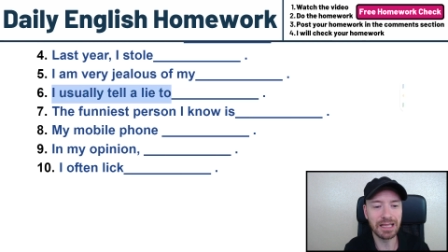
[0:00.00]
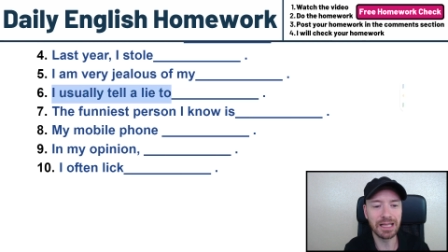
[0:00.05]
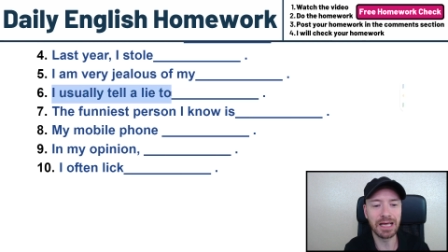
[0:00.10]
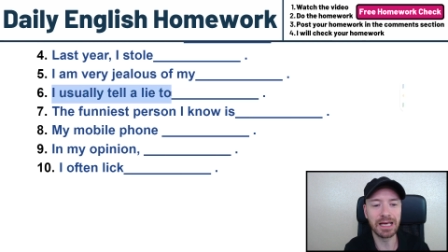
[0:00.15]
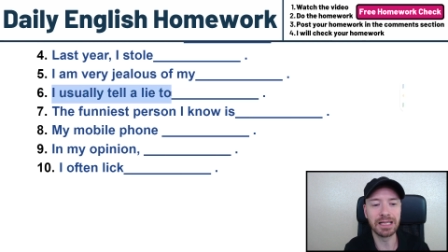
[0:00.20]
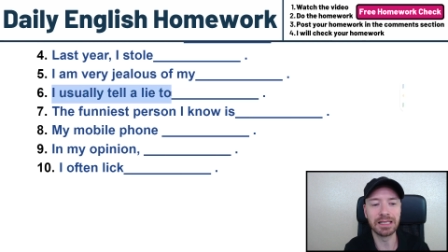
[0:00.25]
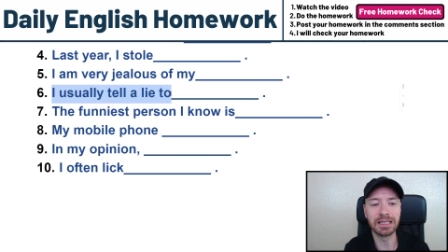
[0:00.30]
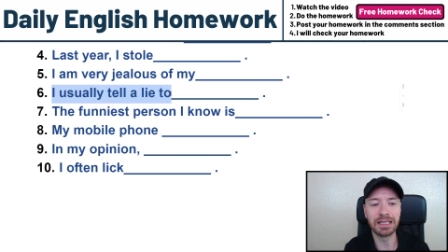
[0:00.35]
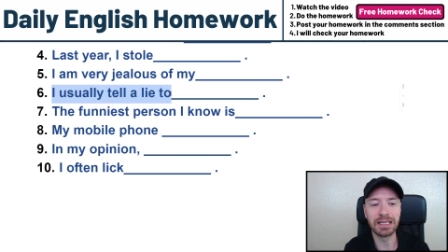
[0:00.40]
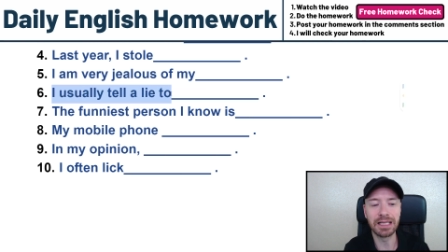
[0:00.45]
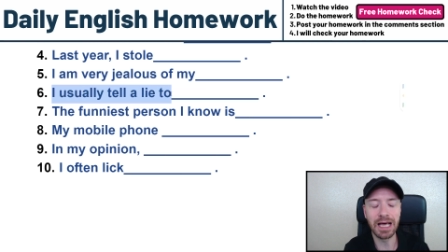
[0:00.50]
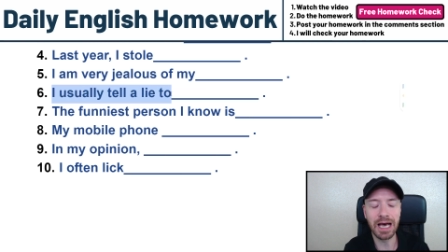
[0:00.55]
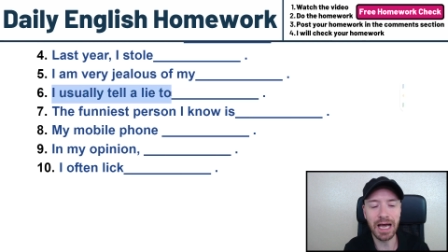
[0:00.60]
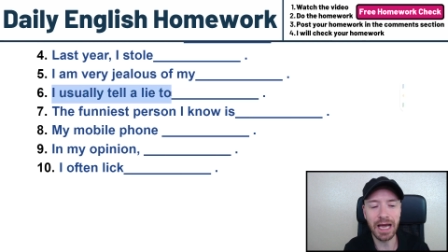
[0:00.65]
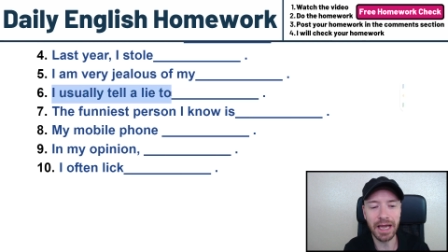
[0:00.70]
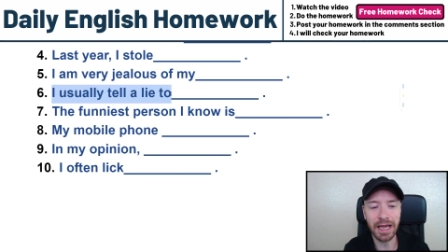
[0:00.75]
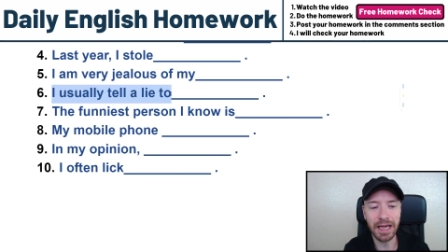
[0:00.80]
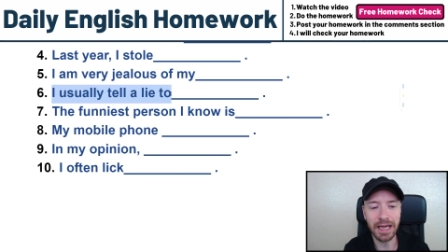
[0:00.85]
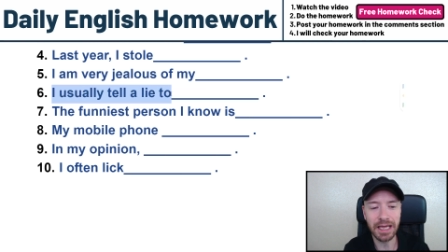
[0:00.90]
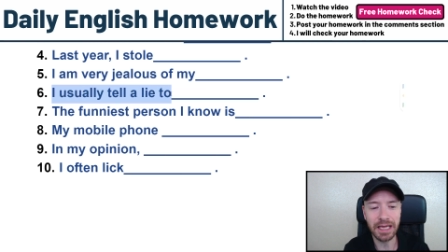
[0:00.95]
a
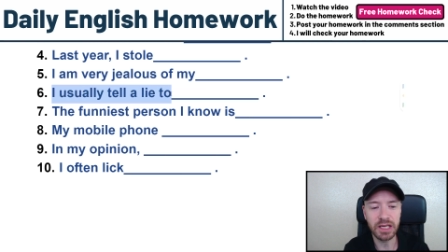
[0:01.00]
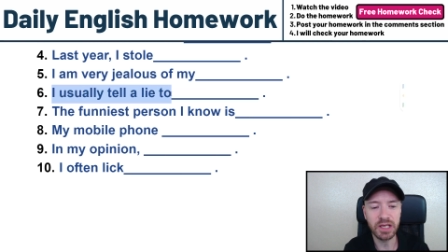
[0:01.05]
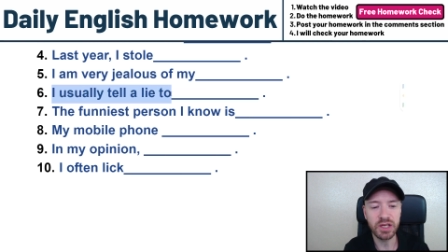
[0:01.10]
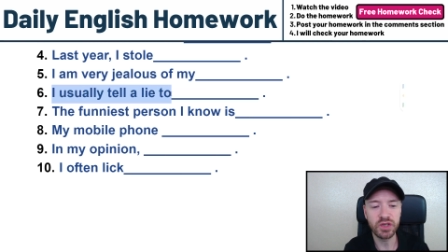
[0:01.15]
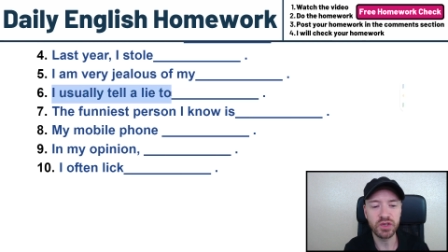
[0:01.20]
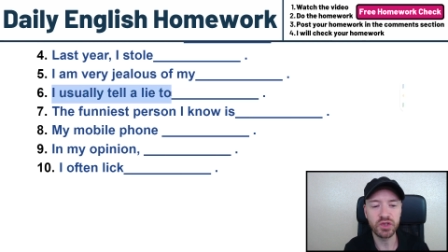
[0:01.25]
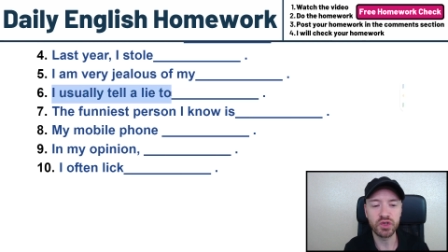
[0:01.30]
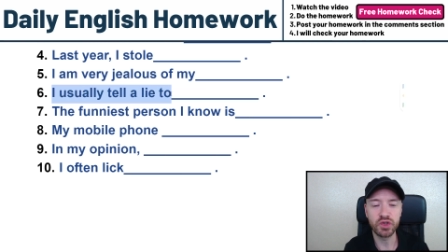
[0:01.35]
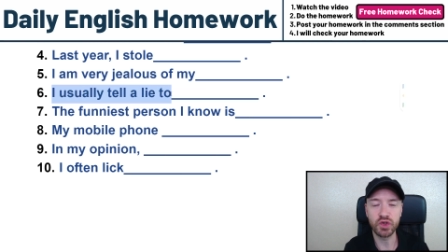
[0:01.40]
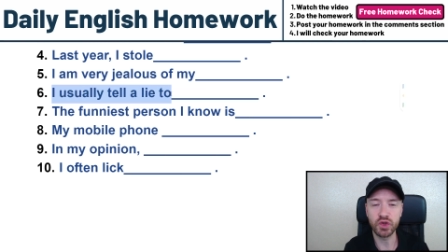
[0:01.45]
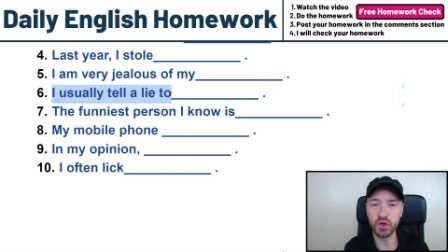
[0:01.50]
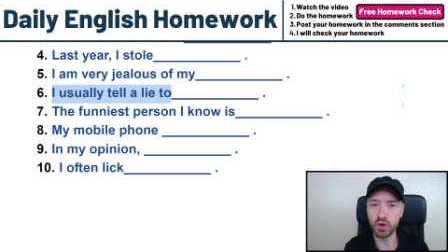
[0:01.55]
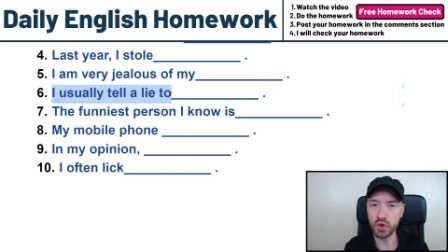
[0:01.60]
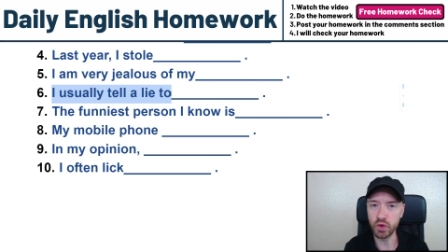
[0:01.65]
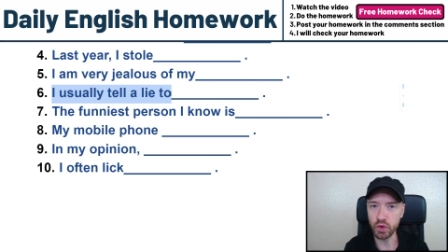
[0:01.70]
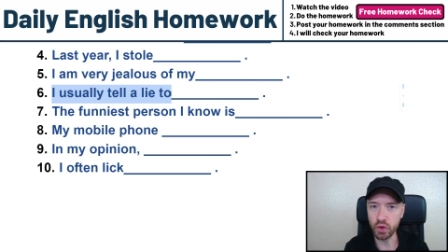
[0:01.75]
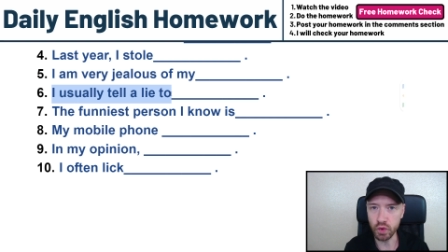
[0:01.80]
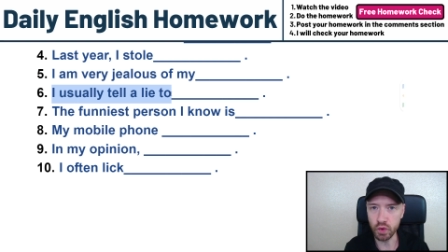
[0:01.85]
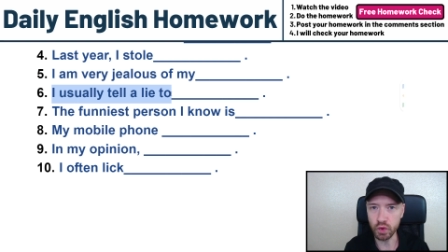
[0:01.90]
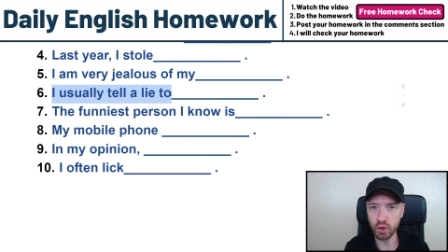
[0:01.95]
lie
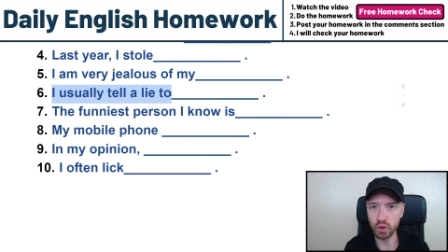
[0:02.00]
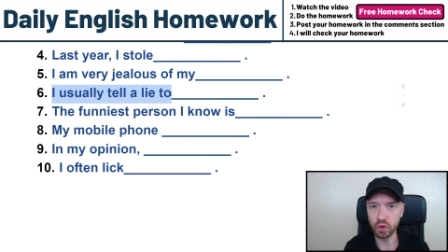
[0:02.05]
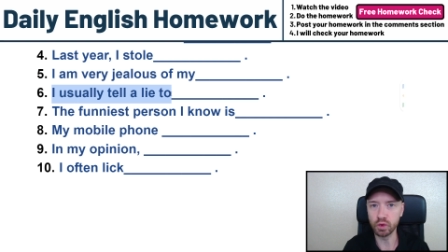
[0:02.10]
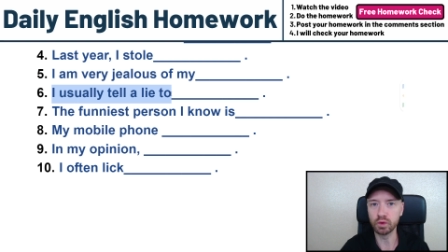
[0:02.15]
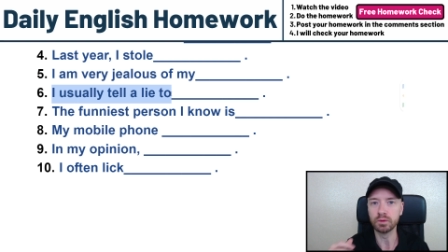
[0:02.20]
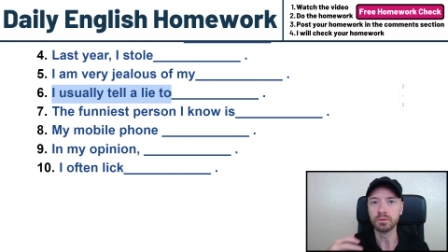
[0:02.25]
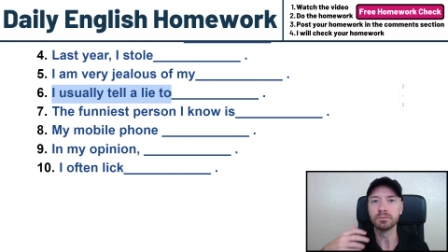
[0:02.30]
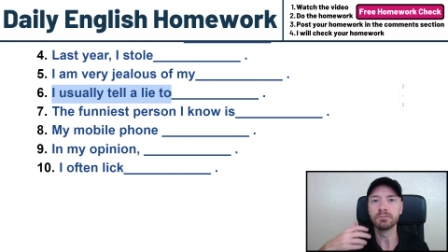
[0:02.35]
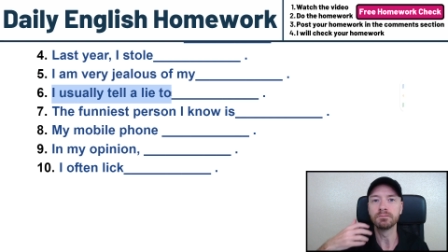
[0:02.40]
to.